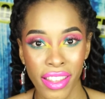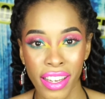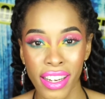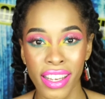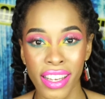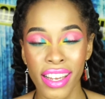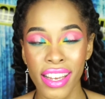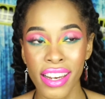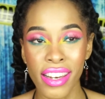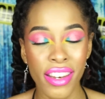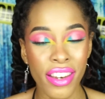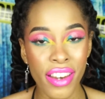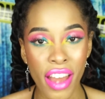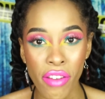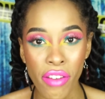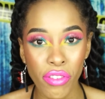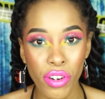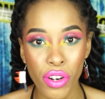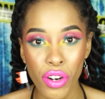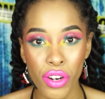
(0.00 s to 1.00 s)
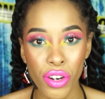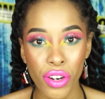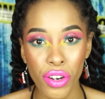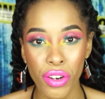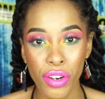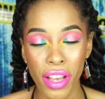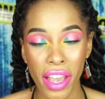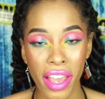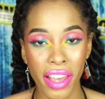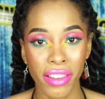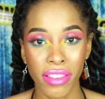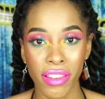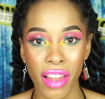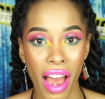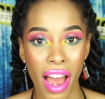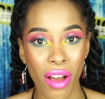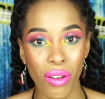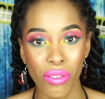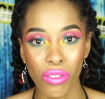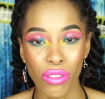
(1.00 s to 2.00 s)
that he never heard a
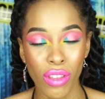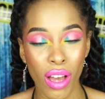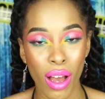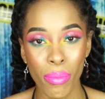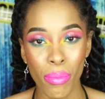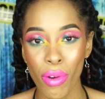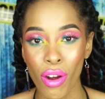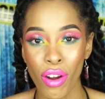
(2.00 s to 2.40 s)
loud thump